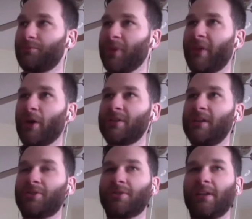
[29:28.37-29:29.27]
an
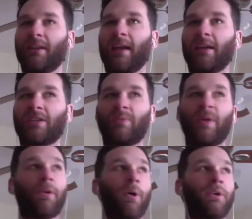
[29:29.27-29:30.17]
interesting thing, is because
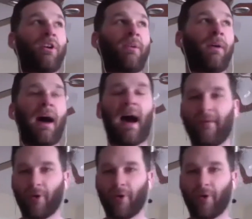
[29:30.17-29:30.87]
people always talk about high